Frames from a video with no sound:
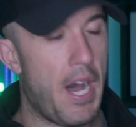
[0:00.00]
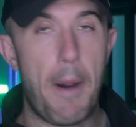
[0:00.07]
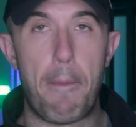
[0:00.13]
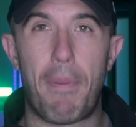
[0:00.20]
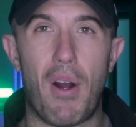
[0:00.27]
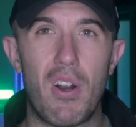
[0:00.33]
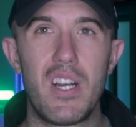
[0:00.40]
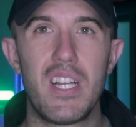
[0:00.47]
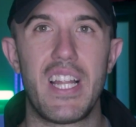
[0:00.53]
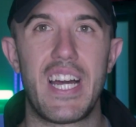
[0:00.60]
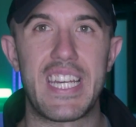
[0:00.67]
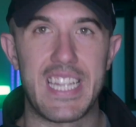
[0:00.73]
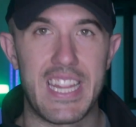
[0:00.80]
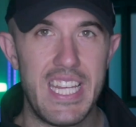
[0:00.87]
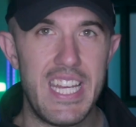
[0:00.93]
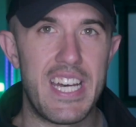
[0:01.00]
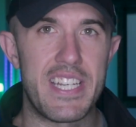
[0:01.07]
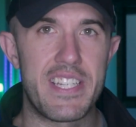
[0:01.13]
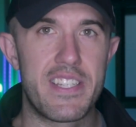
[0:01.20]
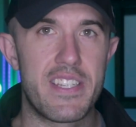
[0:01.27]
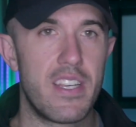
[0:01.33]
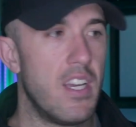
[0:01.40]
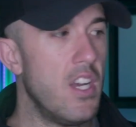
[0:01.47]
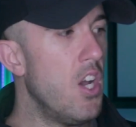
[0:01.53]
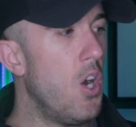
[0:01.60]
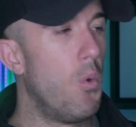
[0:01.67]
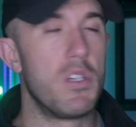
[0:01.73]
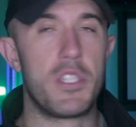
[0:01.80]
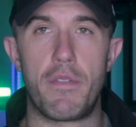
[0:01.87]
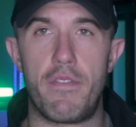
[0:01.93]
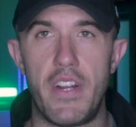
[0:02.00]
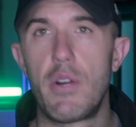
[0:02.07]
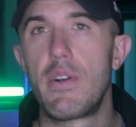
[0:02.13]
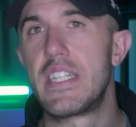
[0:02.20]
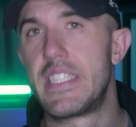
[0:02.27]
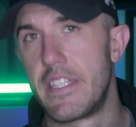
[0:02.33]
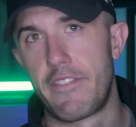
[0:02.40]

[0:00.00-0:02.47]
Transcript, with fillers: A part like this was very